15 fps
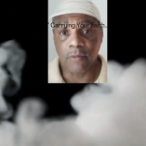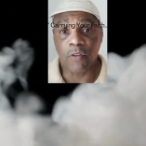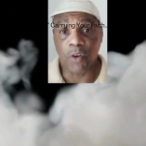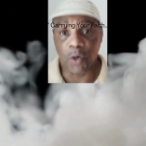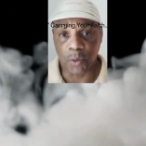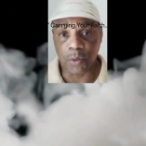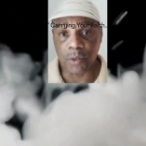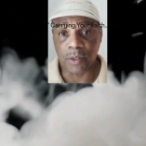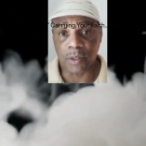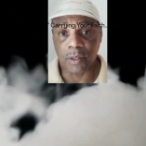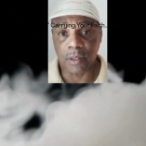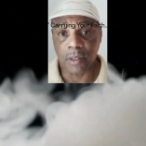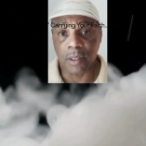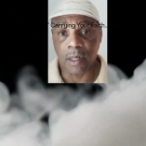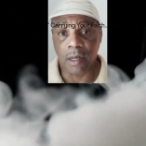verse
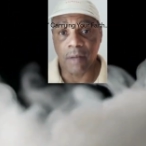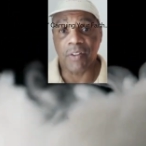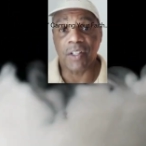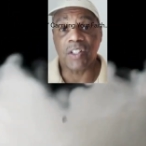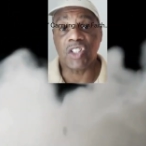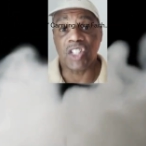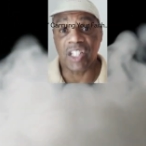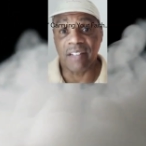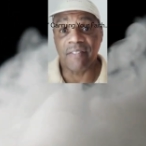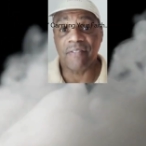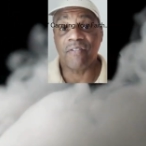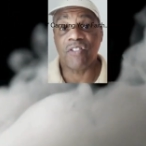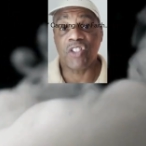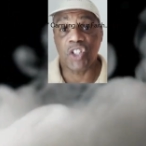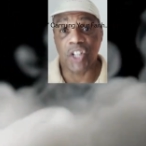of the
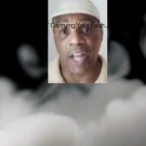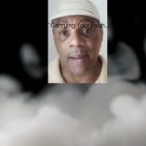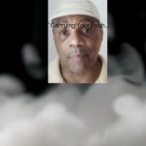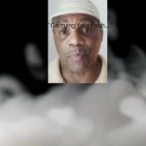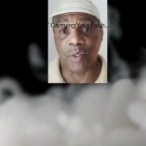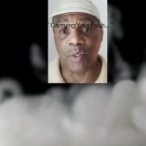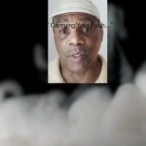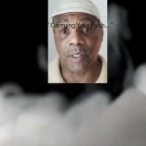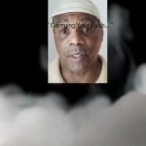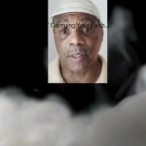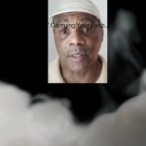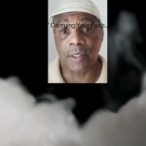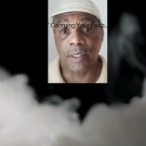10th chapter,